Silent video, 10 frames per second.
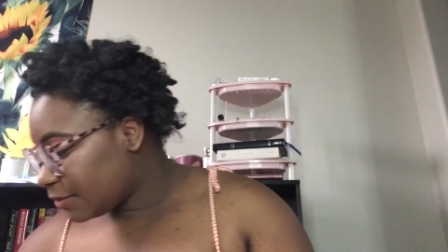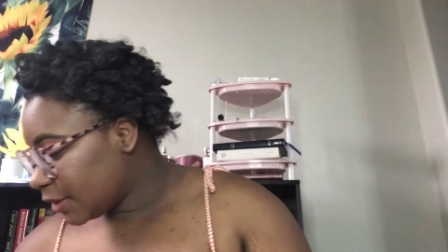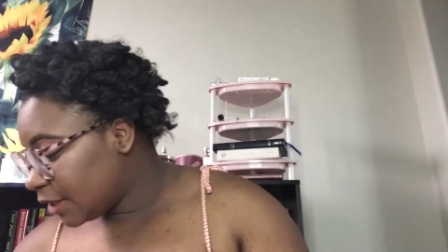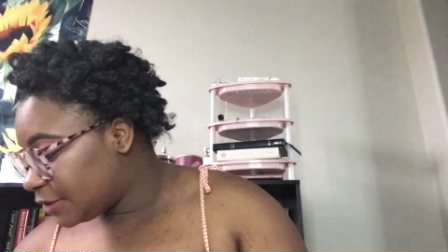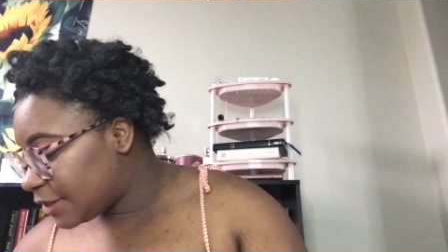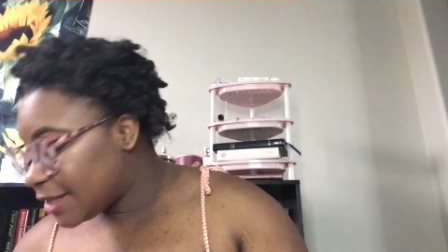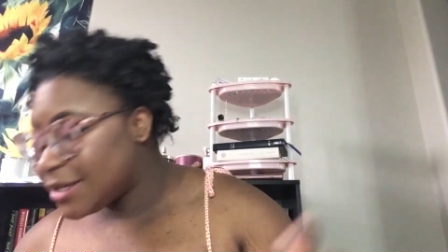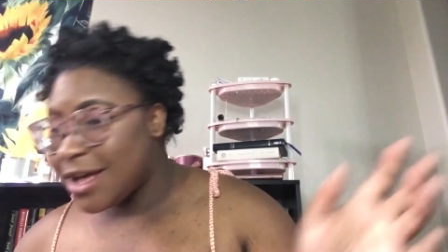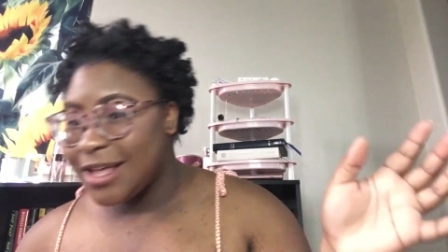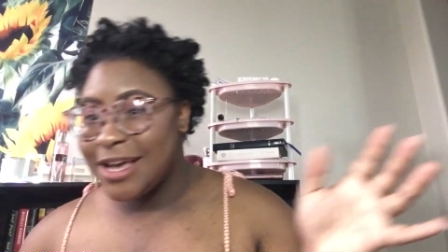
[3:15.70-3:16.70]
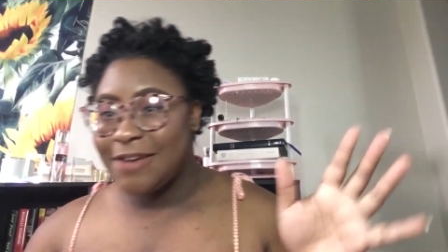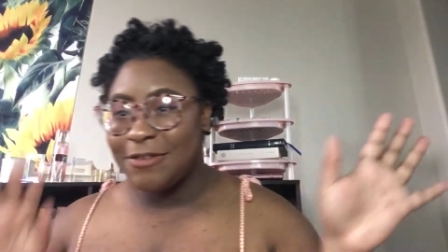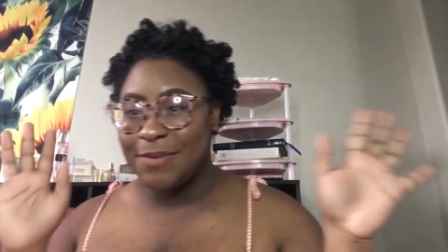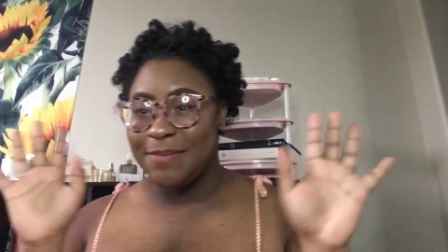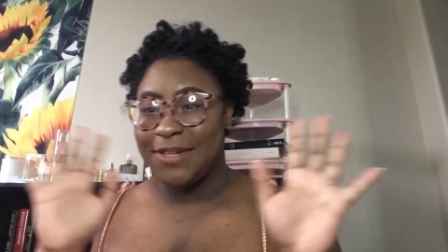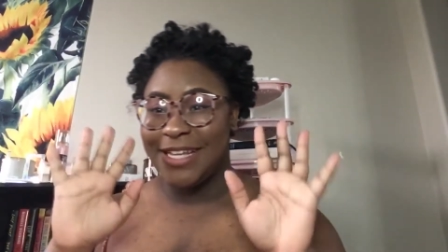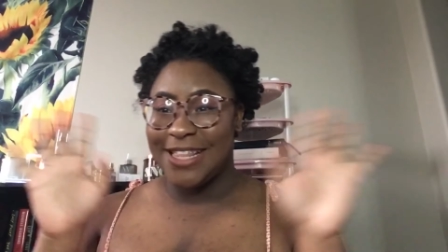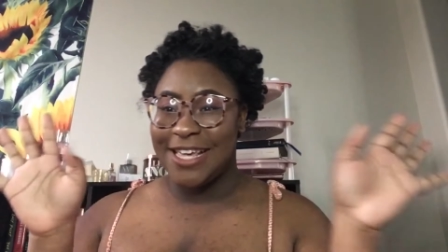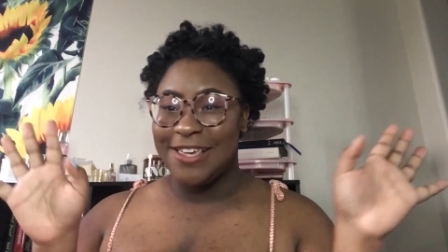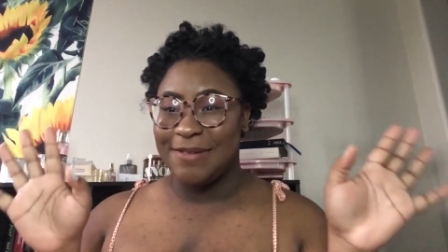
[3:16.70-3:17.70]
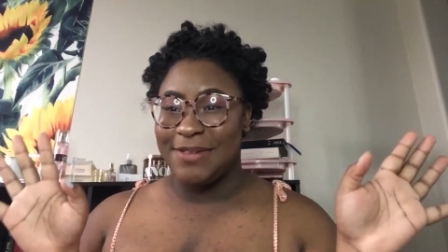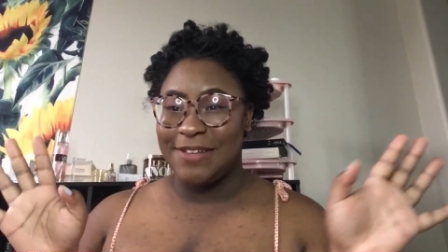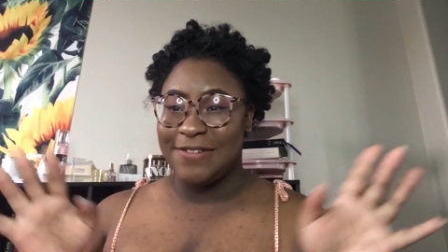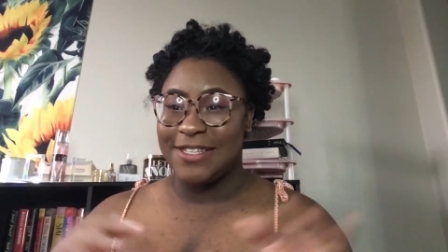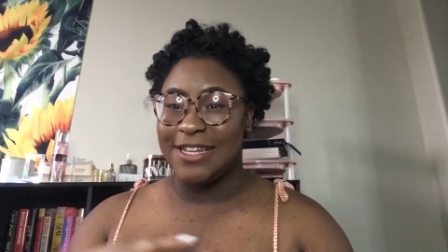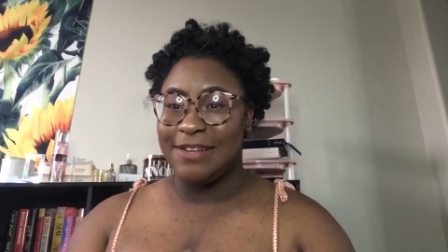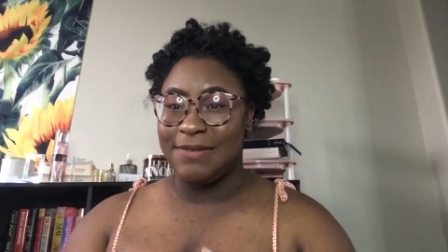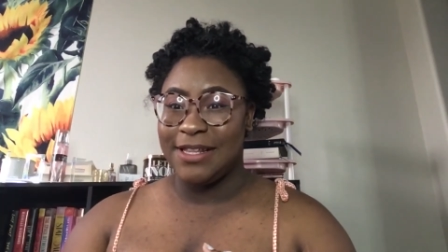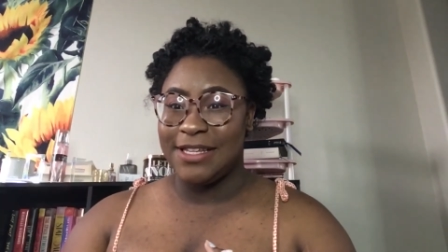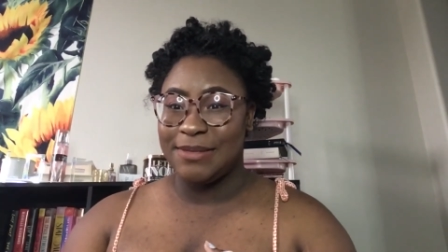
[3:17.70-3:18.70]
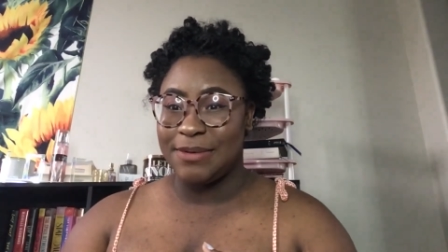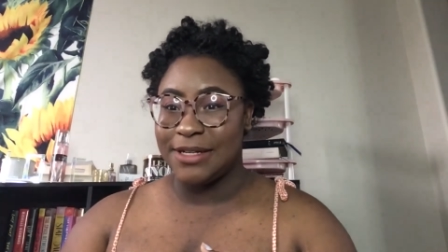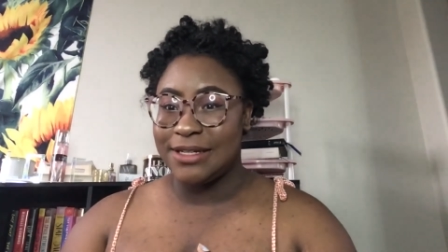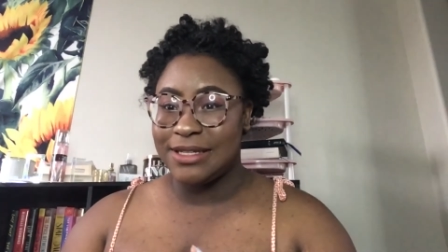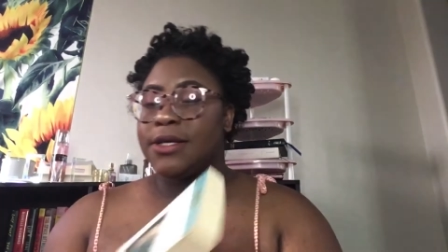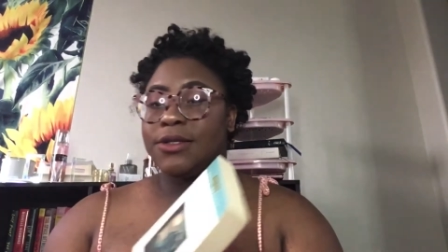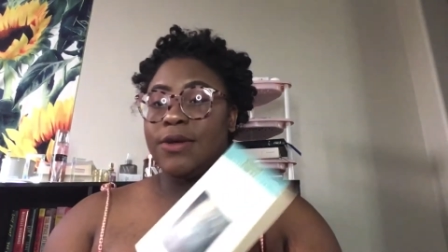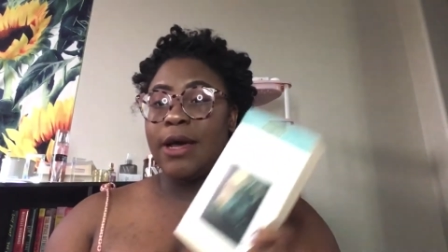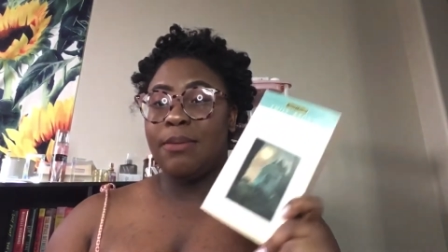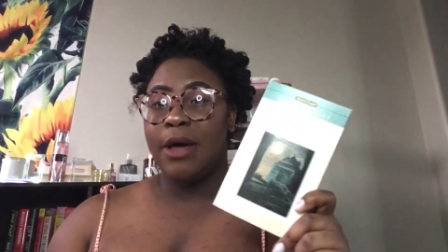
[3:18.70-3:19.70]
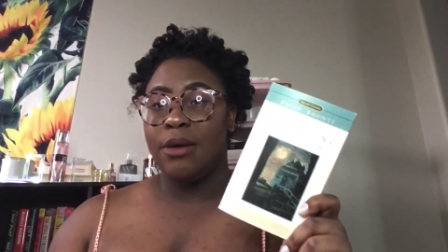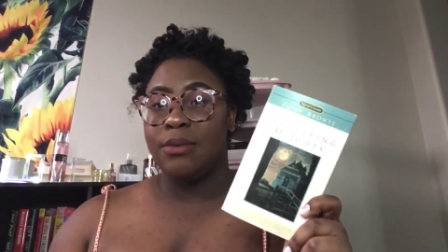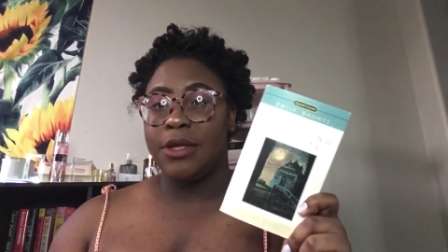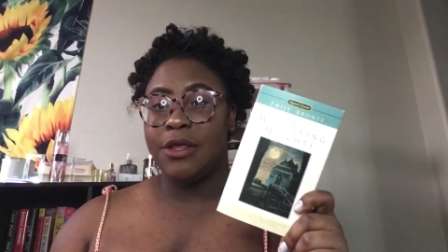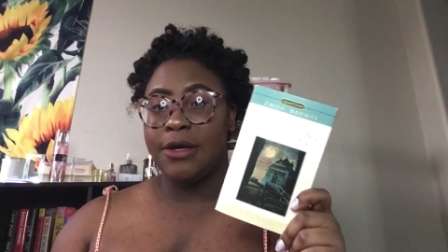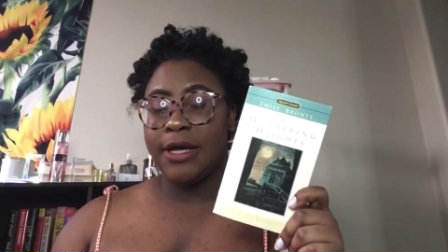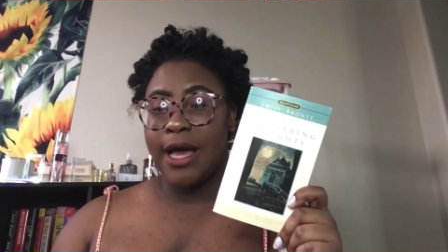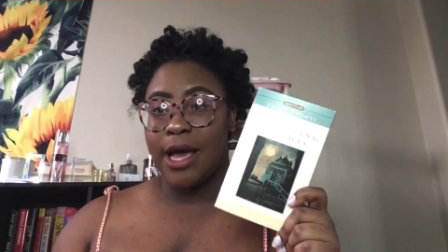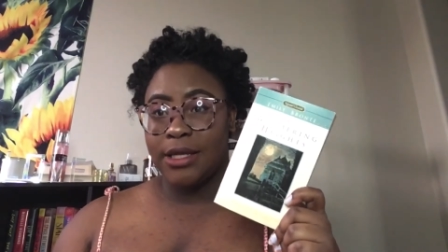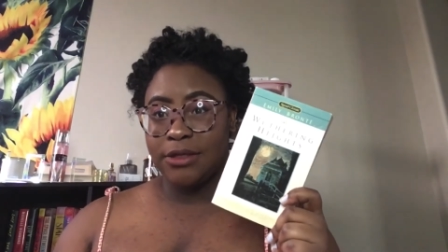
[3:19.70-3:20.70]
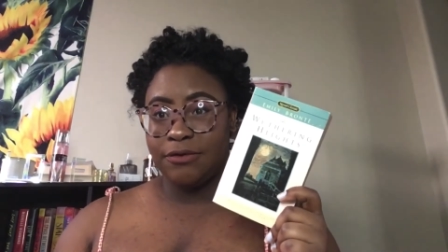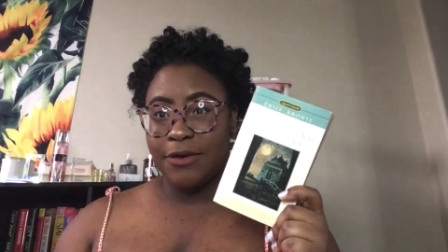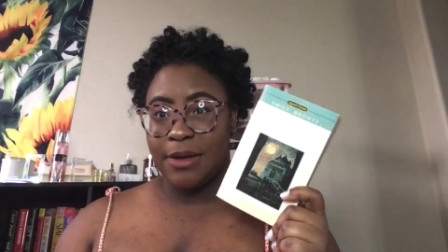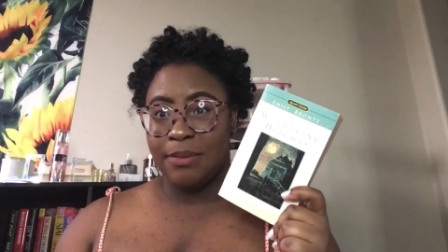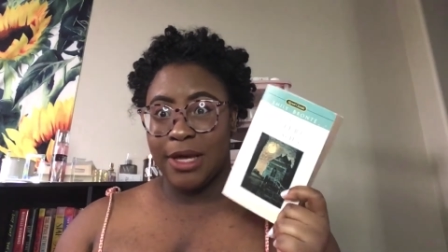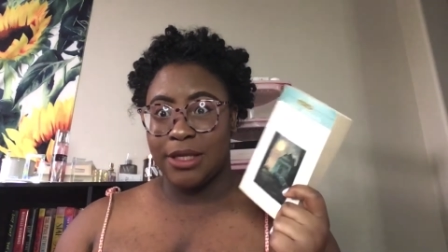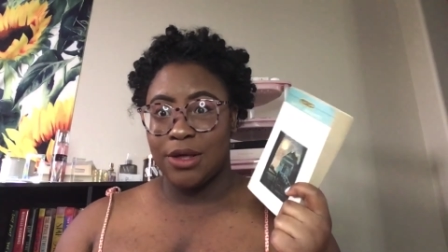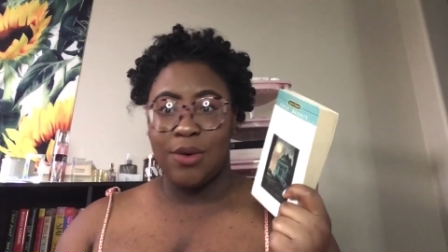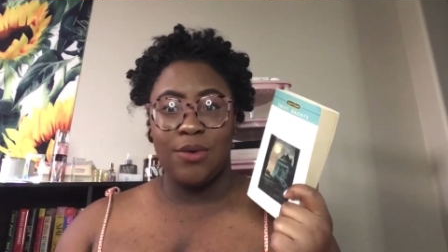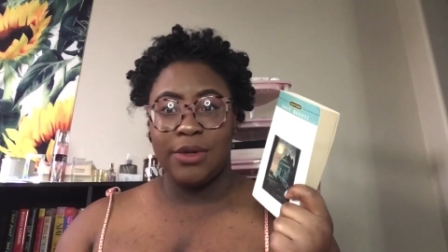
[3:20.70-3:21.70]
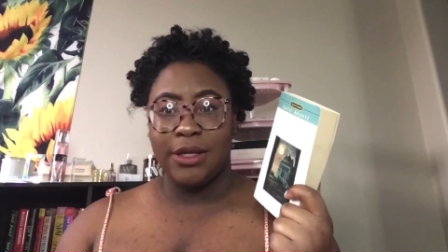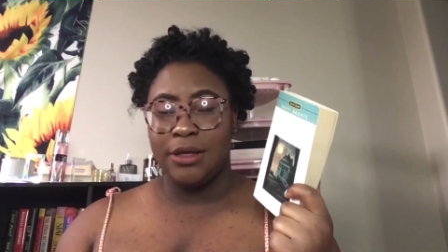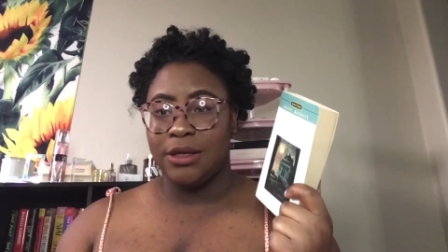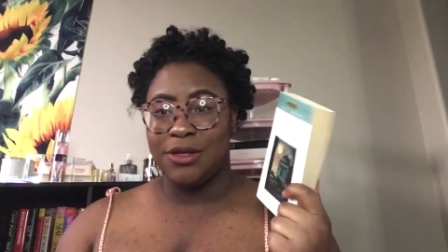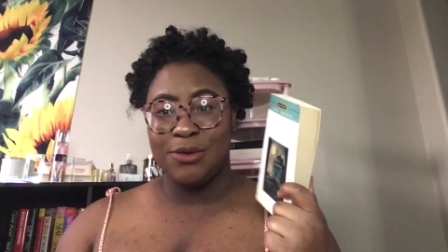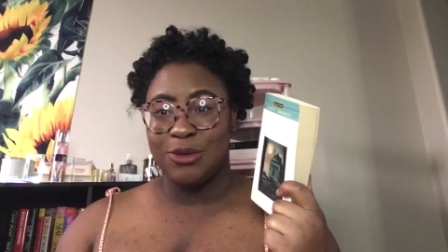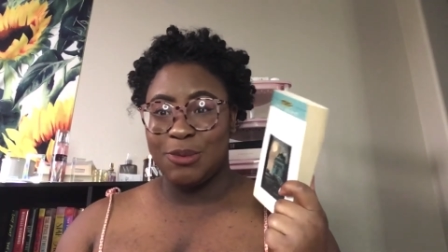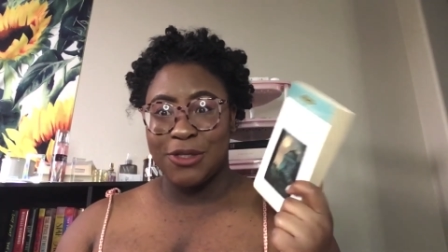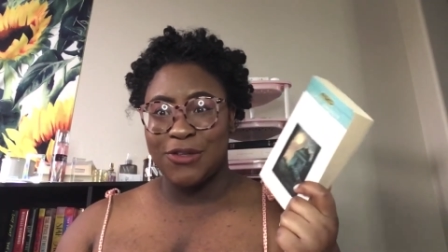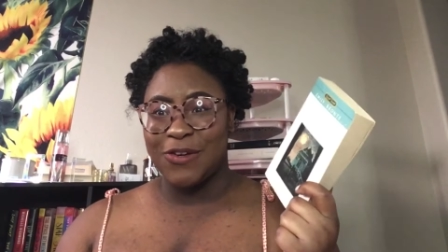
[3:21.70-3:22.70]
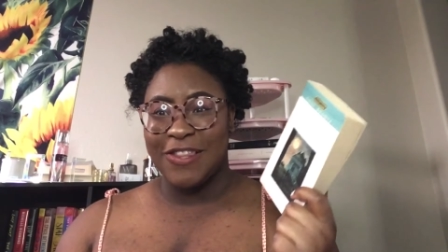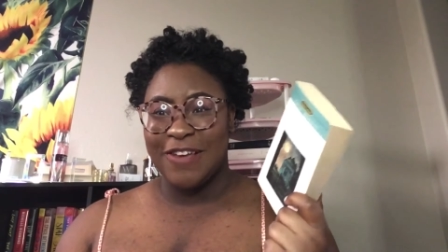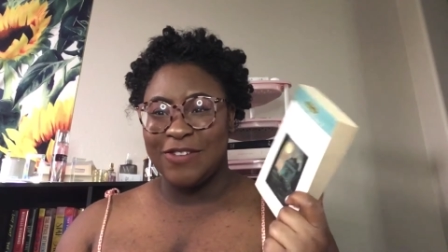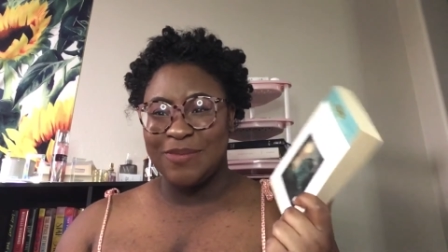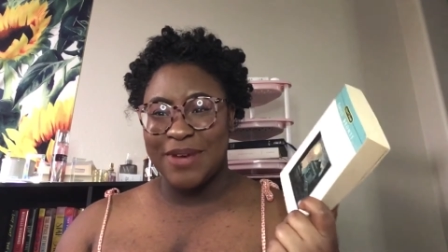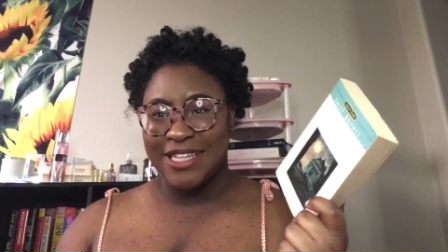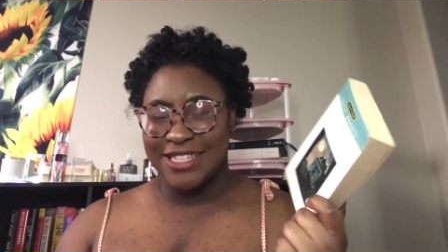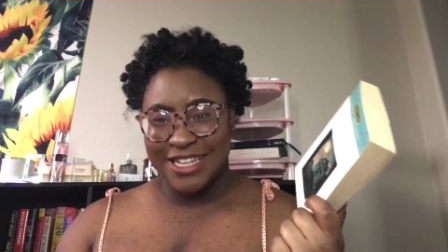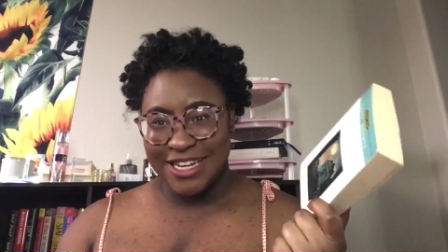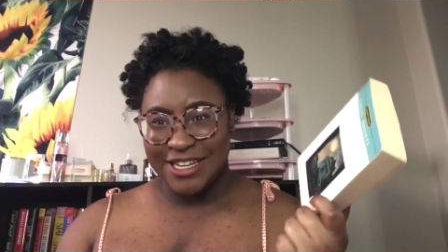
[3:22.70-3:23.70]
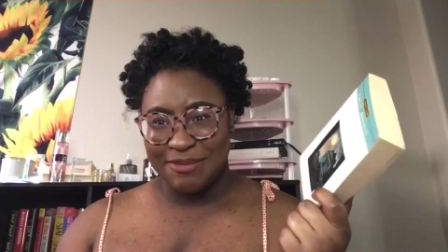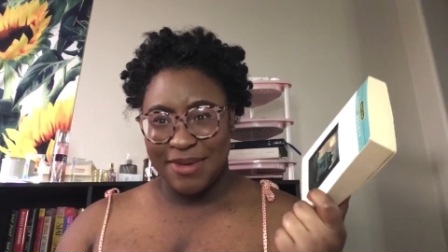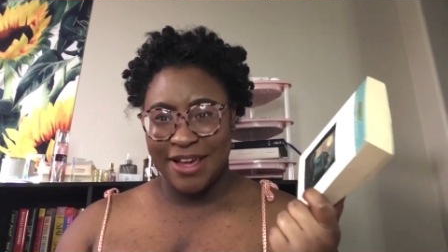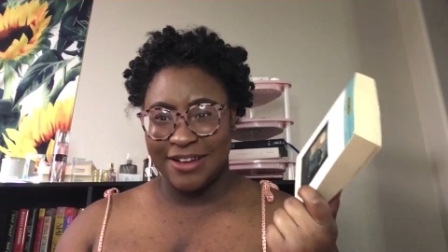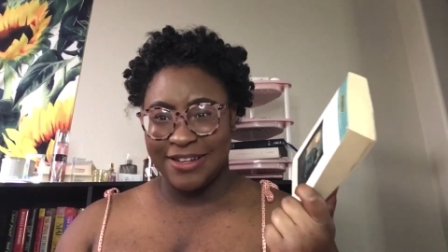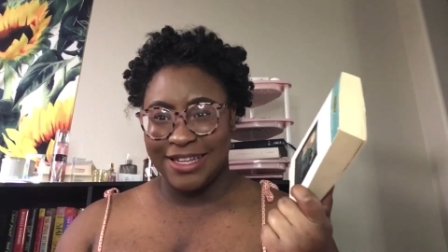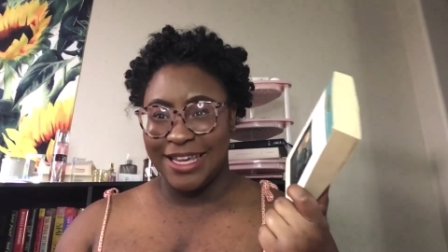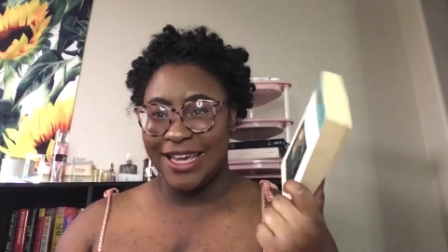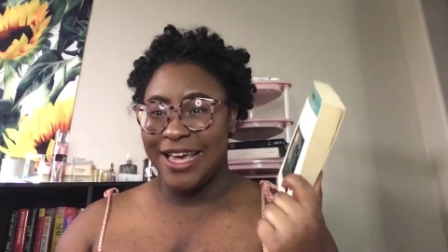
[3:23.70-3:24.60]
So that's all I got from Emily. Thank you, Emily, for sending me these books. So I bought Wuthering Heights from like the only used bookstore left in my city, apparently.